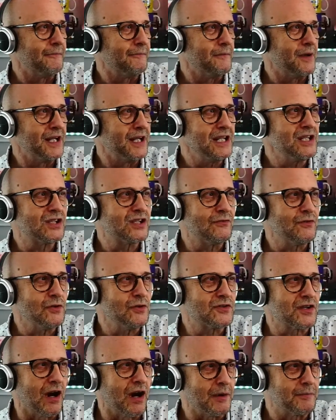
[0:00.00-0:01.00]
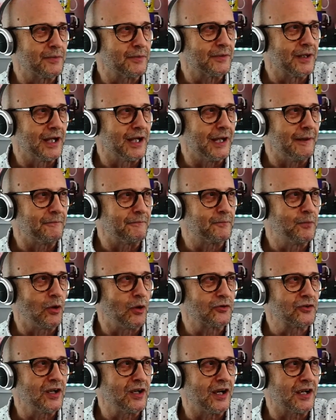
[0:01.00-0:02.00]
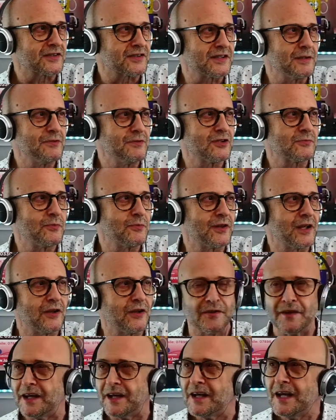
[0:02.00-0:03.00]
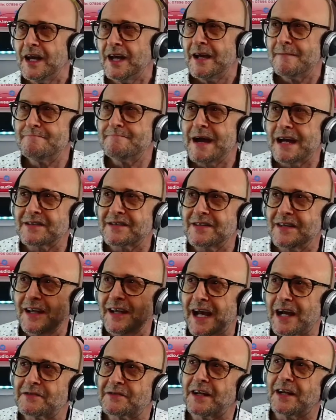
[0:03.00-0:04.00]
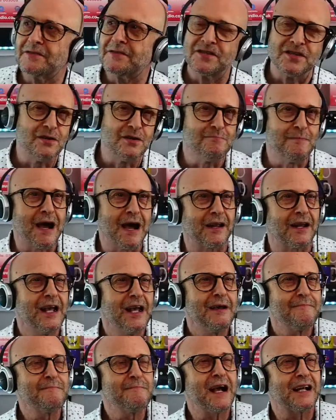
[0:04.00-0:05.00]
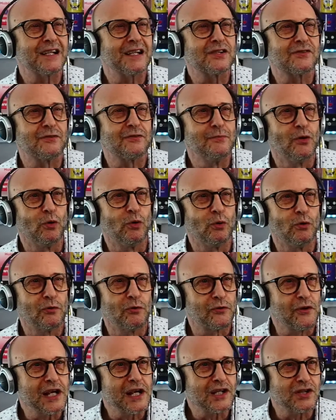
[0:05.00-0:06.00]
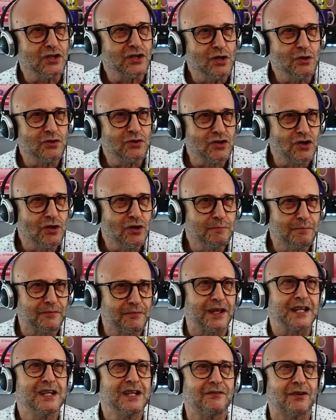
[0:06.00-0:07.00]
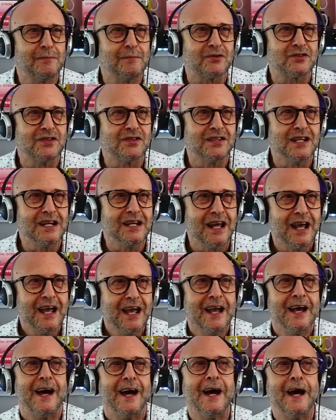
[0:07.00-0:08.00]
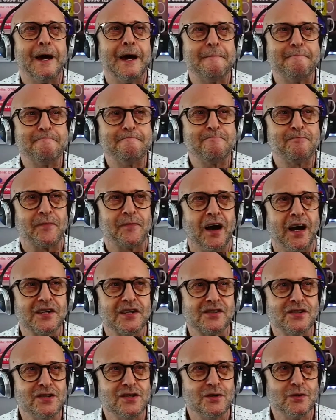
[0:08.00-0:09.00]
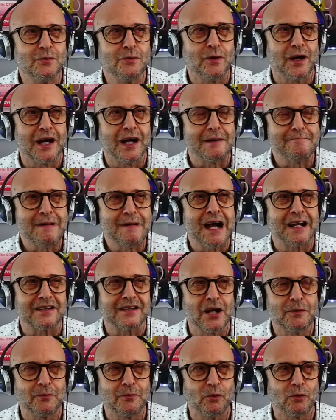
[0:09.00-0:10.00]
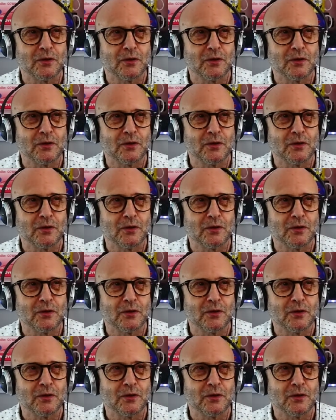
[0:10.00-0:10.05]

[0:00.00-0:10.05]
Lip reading: interview type podcast. Let me just put that on there. Matt's in the house. Hello to you, Matt. Matt is from All Things YouTube. Thank you very much indeed. Hi to you, Matt. Hope all